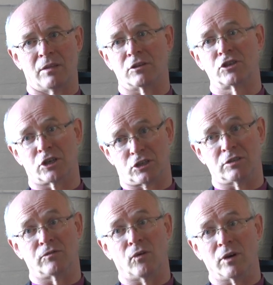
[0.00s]
the
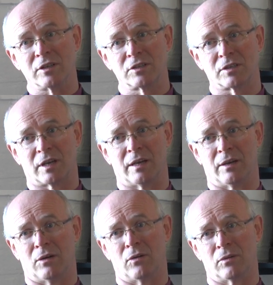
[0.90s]
church's voice
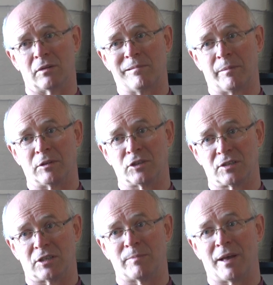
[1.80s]
on criminal
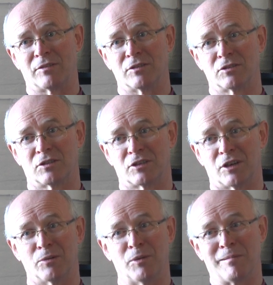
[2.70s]
justice matters.
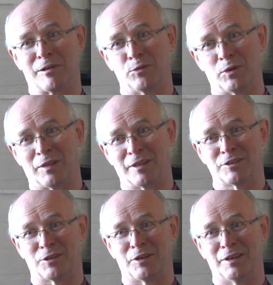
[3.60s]
So we're recording
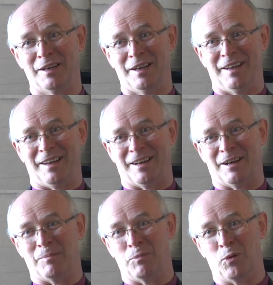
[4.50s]
this on
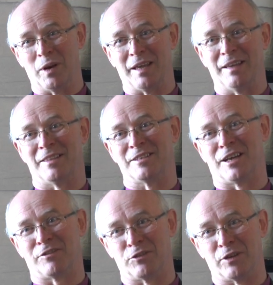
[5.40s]
a morning. This
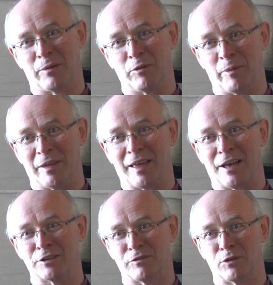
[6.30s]
afternoon I will be in the
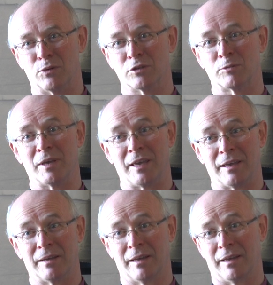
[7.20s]
House of Lords
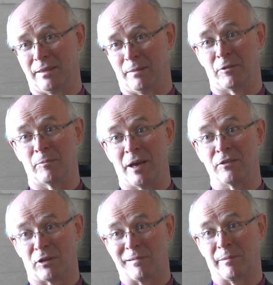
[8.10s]
speaking in the
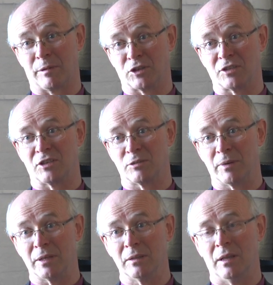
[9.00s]
debate on a criminal justice
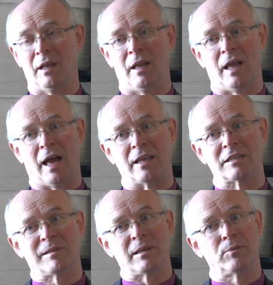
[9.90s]
bill. And
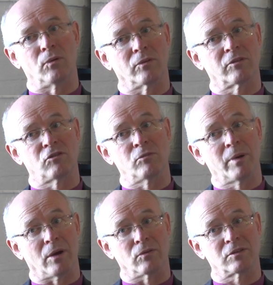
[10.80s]
it's really important to do
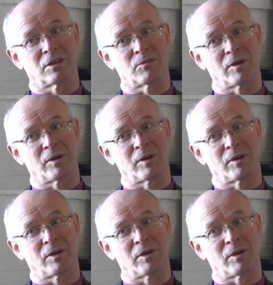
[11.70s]
both so that